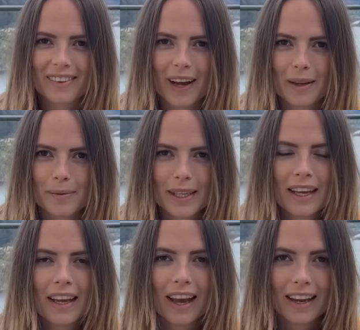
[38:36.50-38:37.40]
vibes,
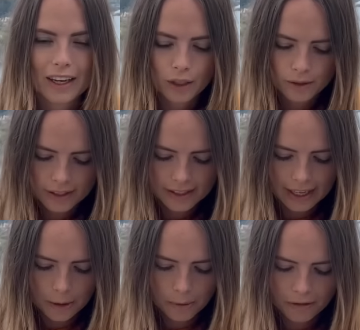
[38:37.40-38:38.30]
and it uses the
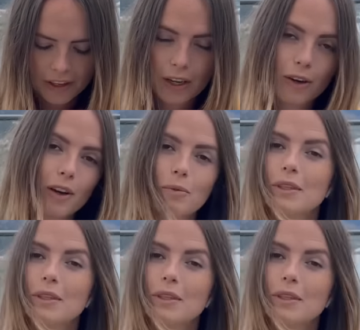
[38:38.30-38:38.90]
rauma finull,